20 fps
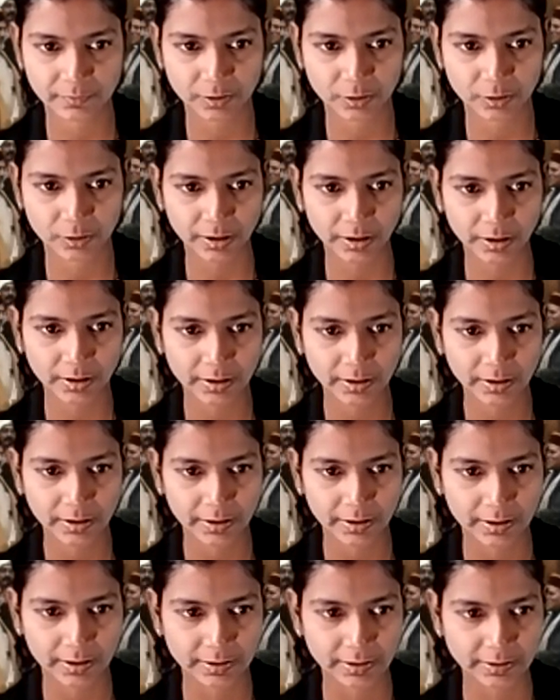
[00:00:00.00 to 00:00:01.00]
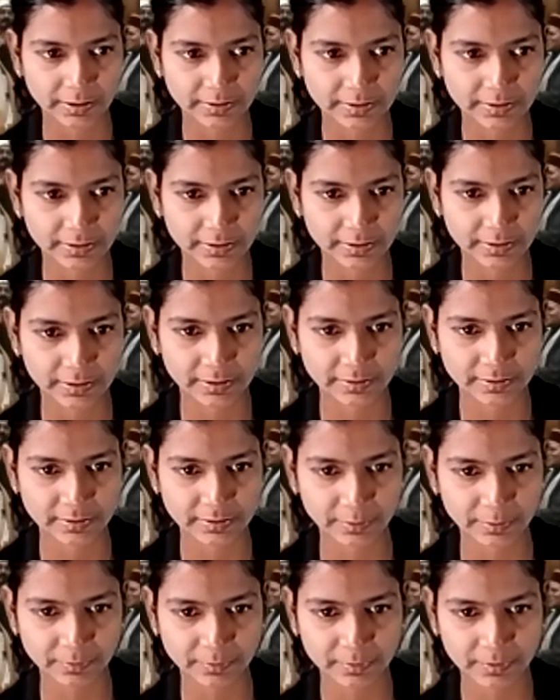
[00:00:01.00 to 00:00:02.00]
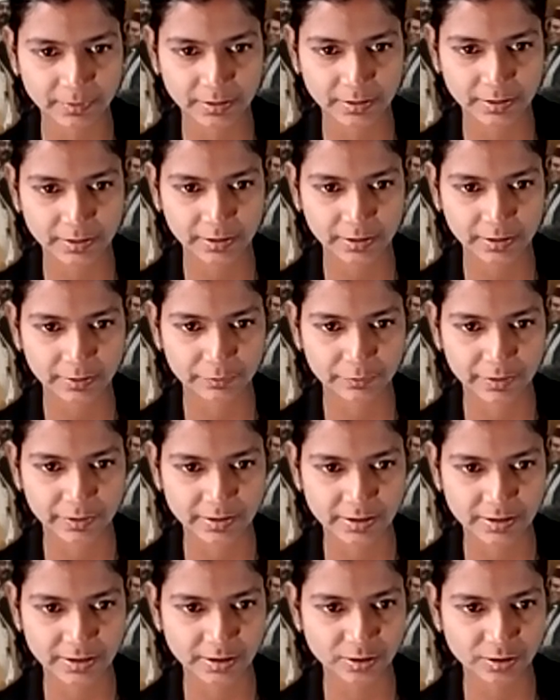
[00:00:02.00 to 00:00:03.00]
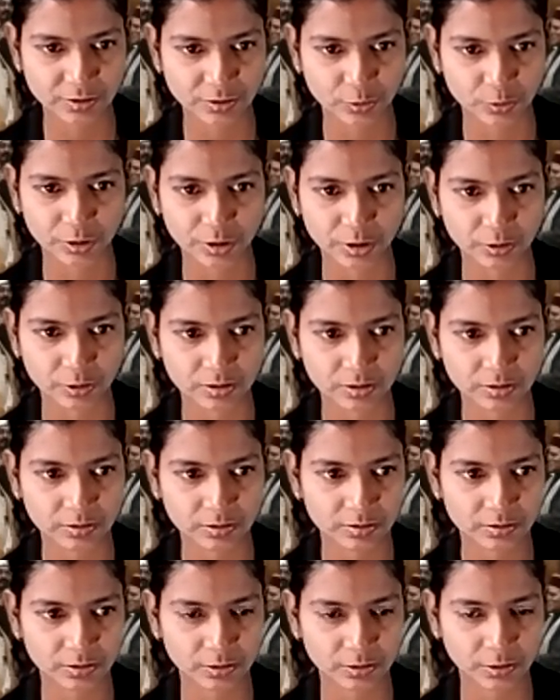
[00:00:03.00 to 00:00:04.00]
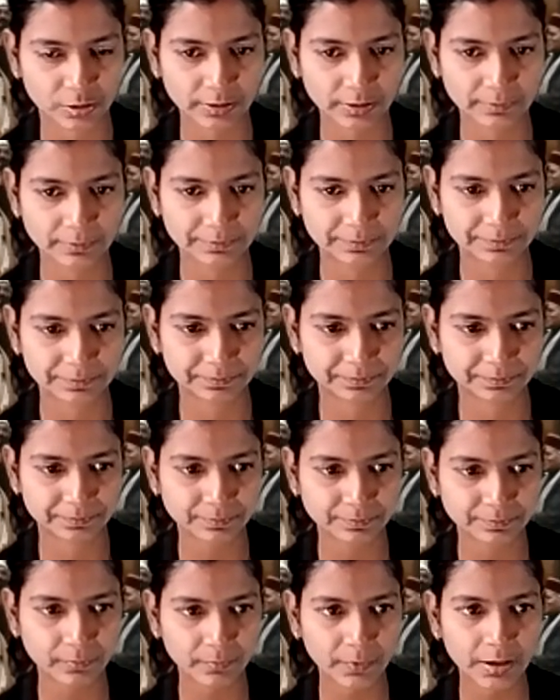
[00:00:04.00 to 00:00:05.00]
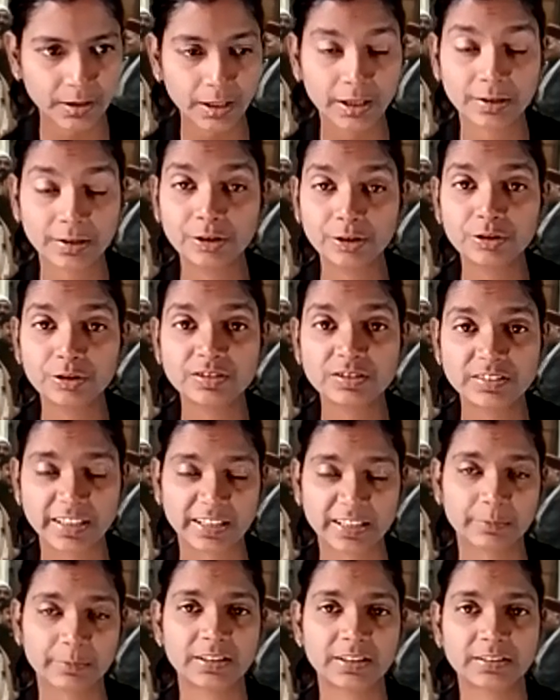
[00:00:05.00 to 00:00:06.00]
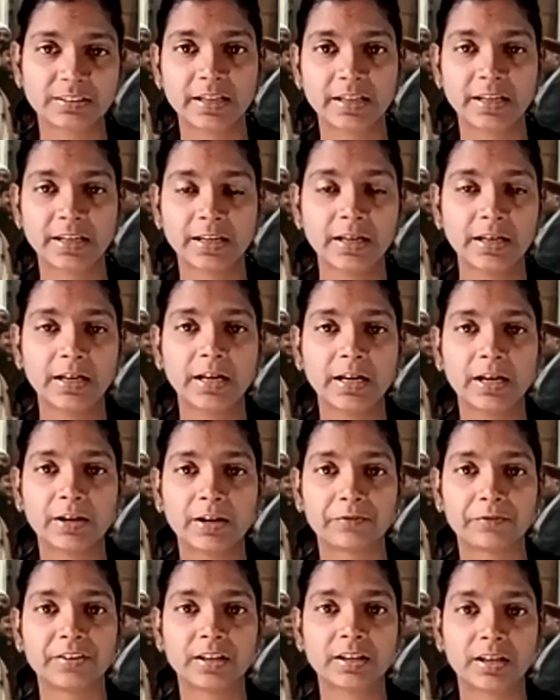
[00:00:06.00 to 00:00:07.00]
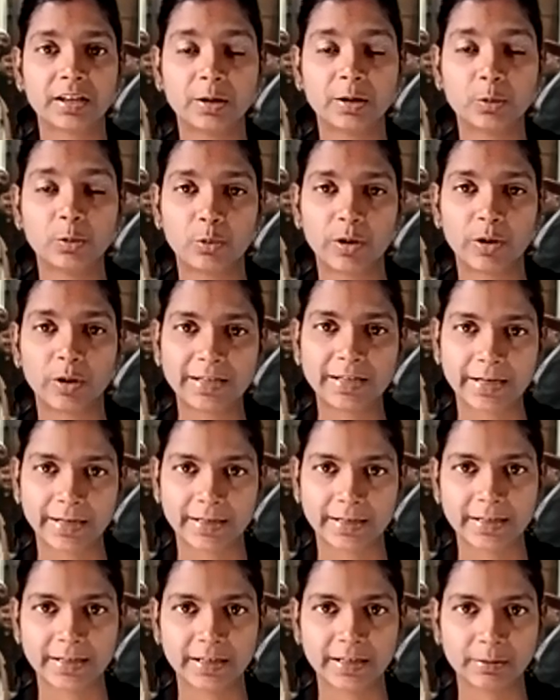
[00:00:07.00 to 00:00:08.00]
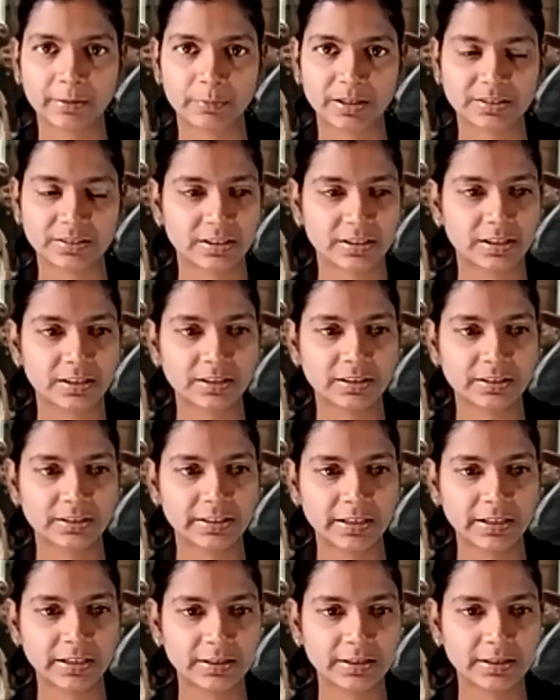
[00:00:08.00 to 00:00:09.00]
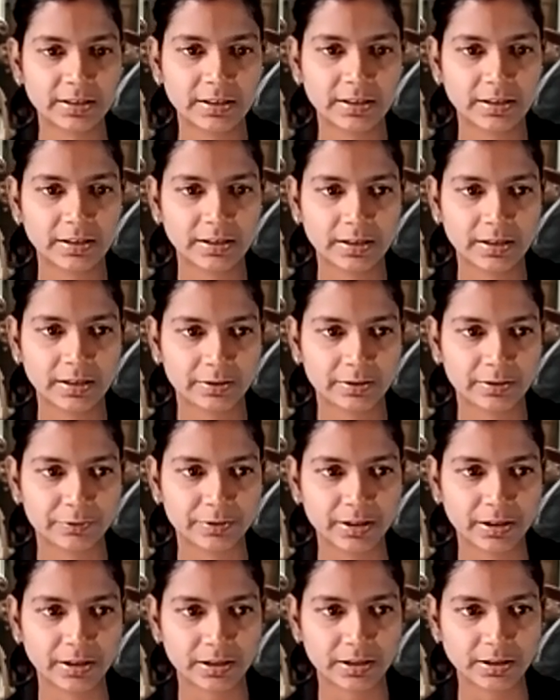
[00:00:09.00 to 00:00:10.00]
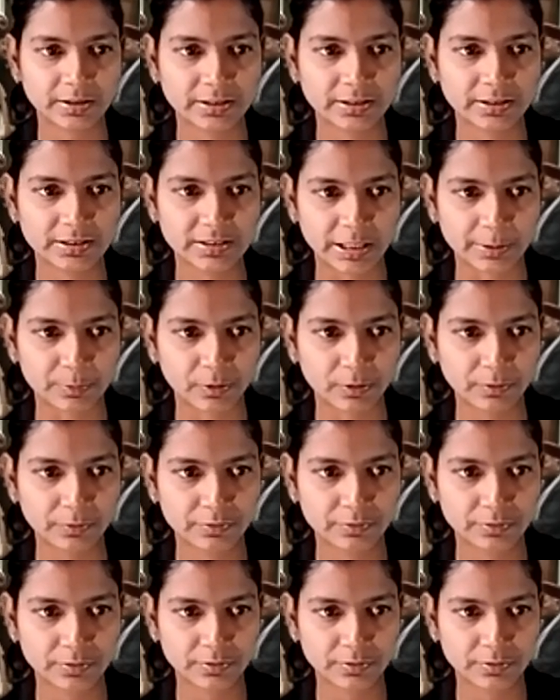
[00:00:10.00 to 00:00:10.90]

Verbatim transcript: Okay, and I think here is some prestige going on. Okay, during ceremony they wear a white headgear, but generally they wear a this type of